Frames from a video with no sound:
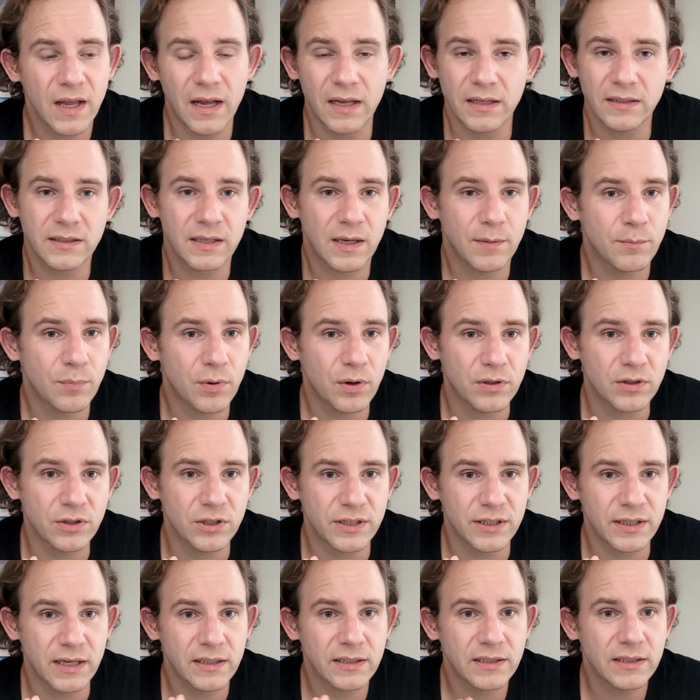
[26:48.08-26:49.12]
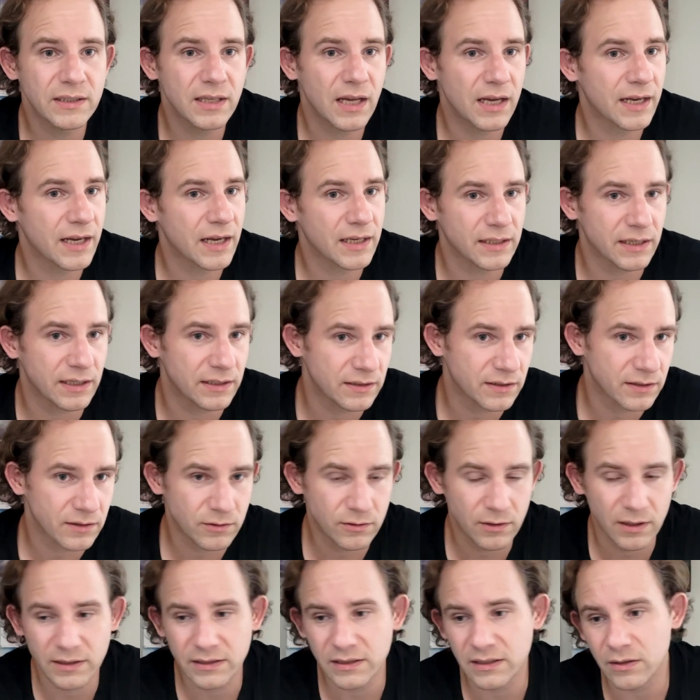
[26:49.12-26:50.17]
at some point she gets tired and
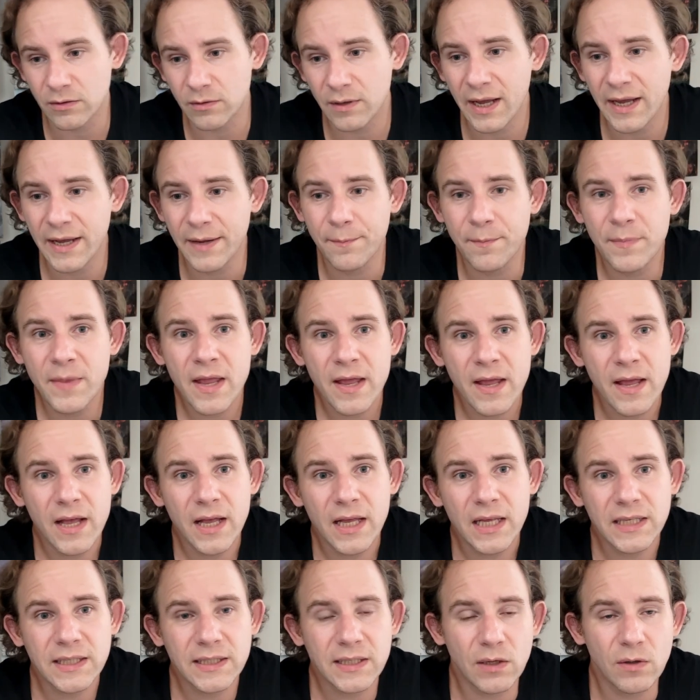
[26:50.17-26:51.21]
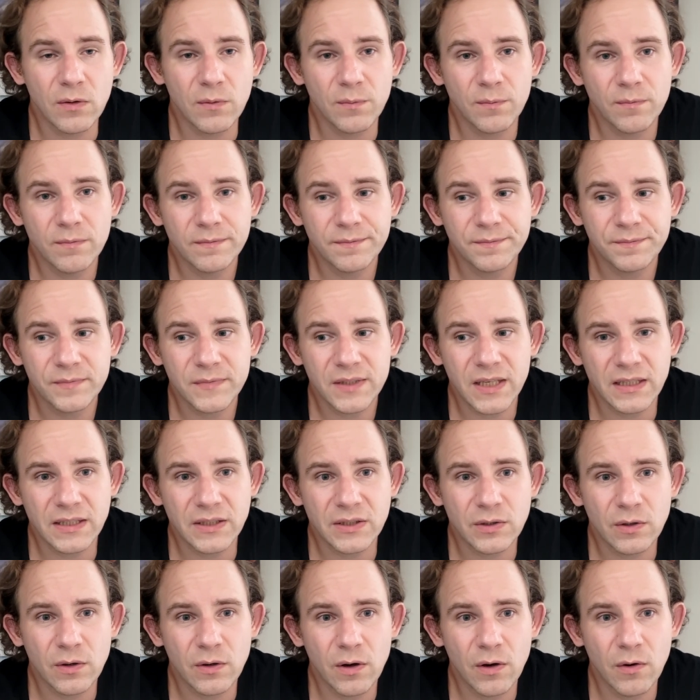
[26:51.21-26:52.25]
runs away. So
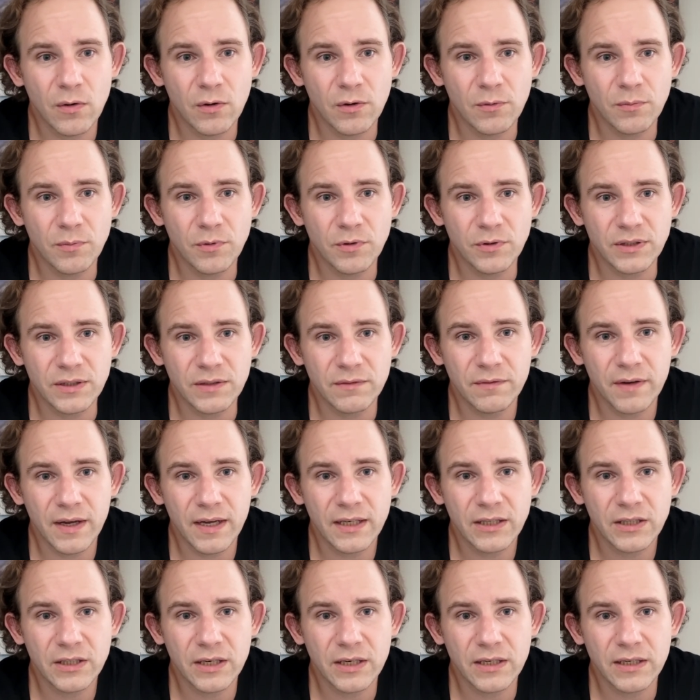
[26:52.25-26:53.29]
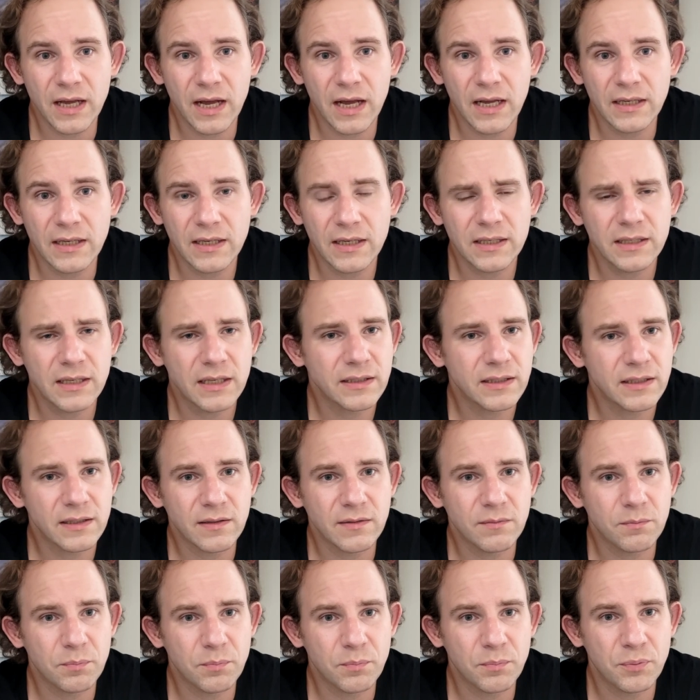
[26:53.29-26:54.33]
that's her whole motivation. And I think that's
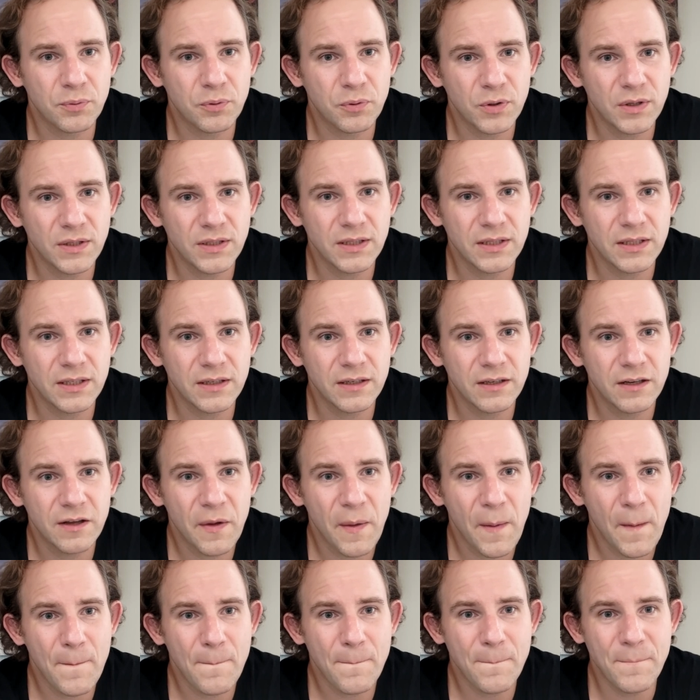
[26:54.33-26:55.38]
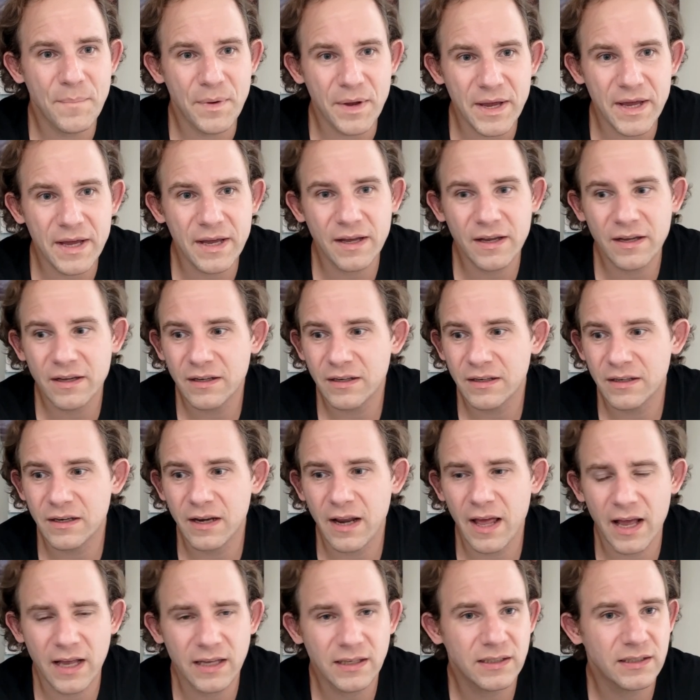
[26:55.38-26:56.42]
a pretty big,
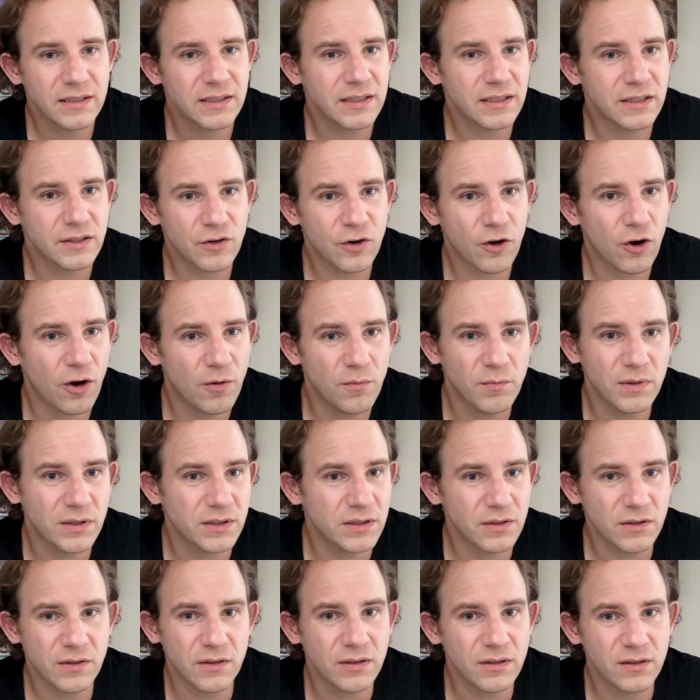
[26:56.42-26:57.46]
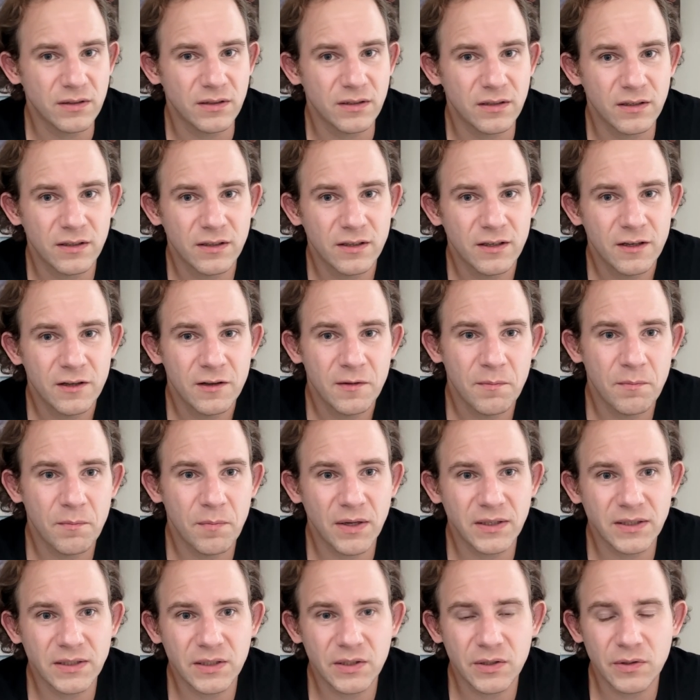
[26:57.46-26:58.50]
nasty comment on
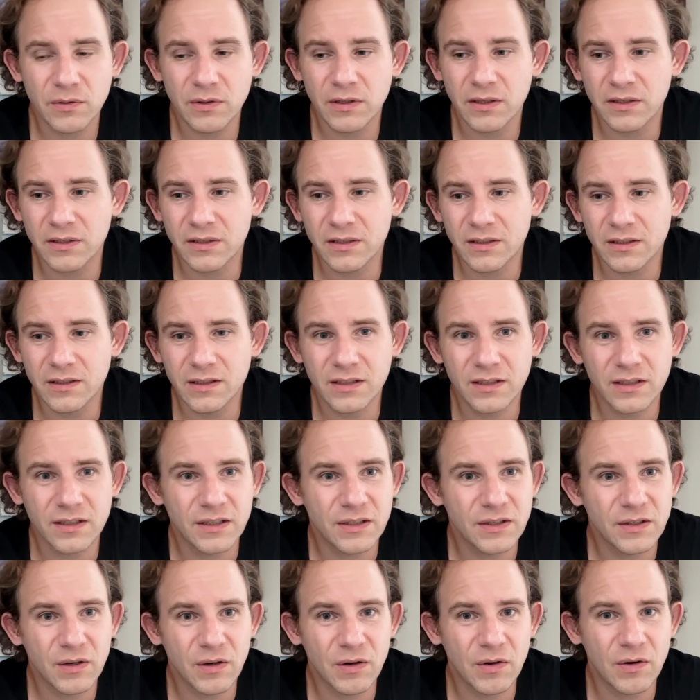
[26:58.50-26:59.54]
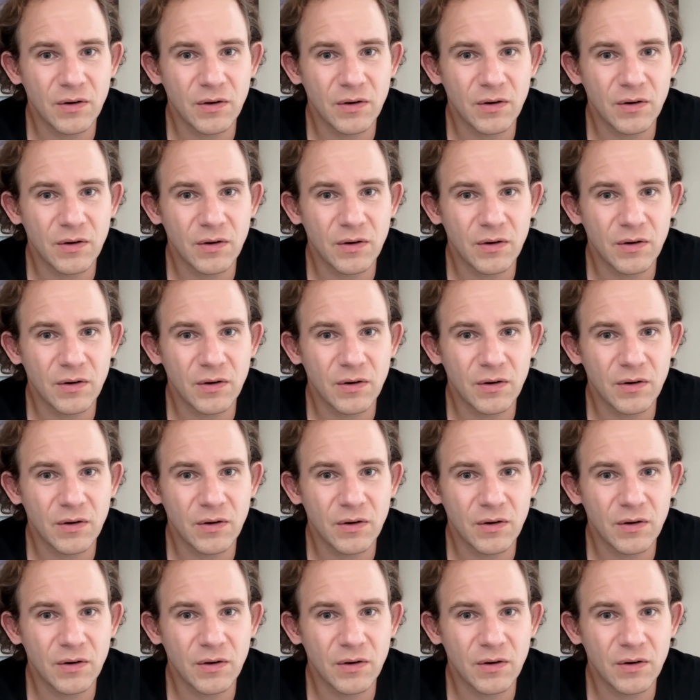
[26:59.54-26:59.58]
masculinity,